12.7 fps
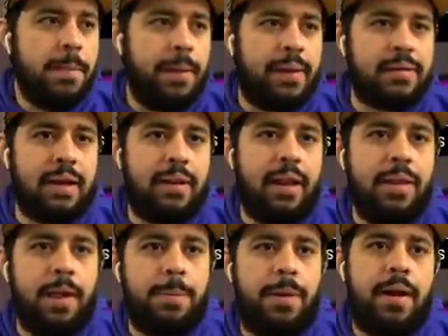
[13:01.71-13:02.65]
Because I did
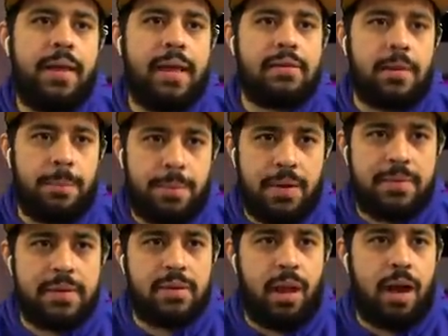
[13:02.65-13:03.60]
end up putting in some
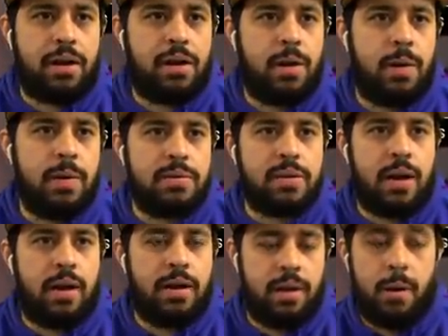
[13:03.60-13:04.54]
previous locker codes,
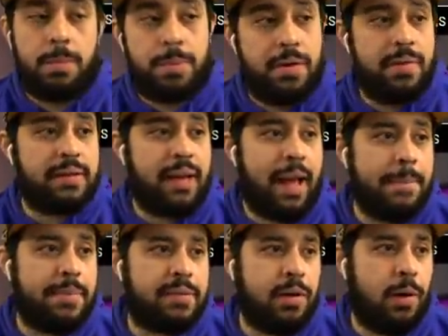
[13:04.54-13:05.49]
uh, you know, in previous
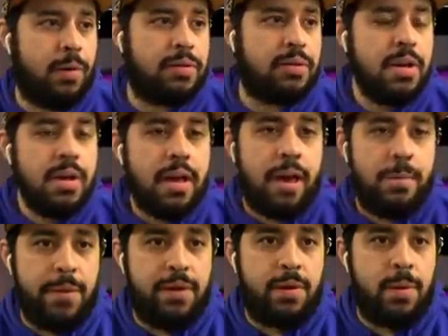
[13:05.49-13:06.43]
episodes,
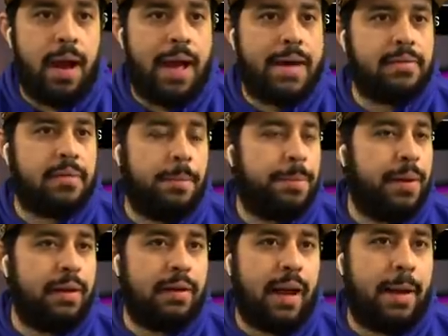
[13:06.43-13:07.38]
and we do have some
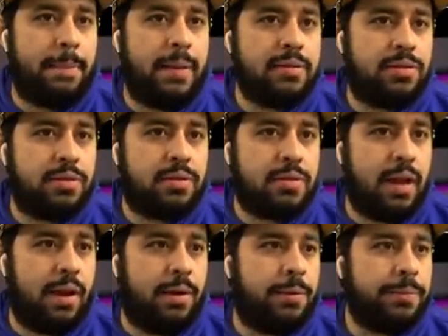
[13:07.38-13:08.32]
pink diamonds to
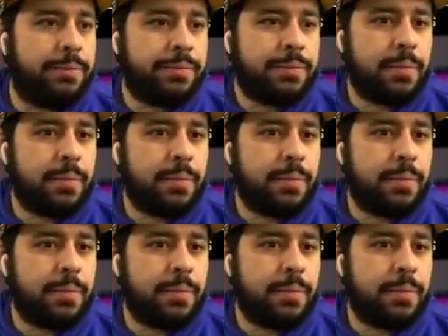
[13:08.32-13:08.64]
sell.